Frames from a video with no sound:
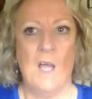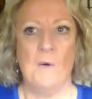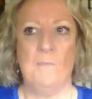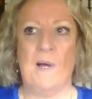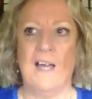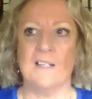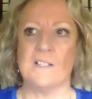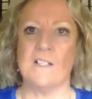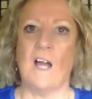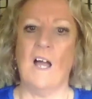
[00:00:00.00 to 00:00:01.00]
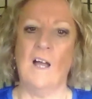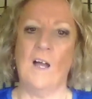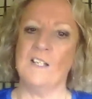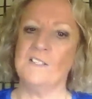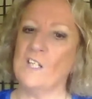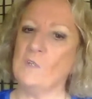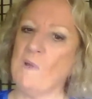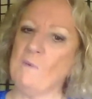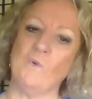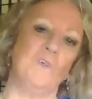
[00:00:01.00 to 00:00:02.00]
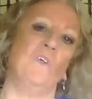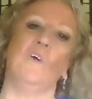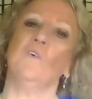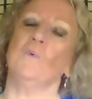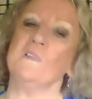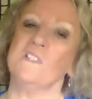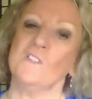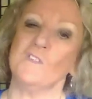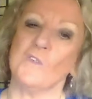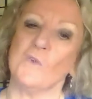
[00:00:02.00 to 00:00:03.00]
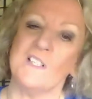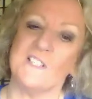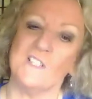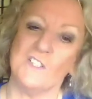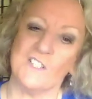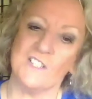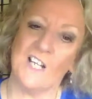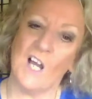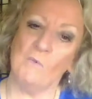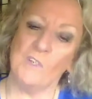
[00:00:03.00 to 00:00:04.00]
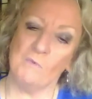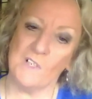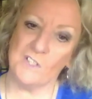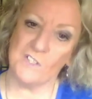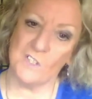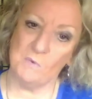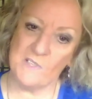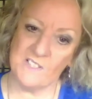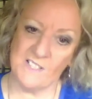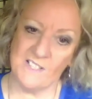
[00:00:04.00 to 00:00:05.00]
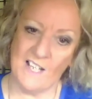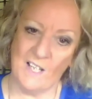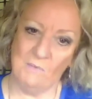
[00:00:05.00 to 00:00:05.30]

But I say to people, your business story didn't just start when you registered your business name.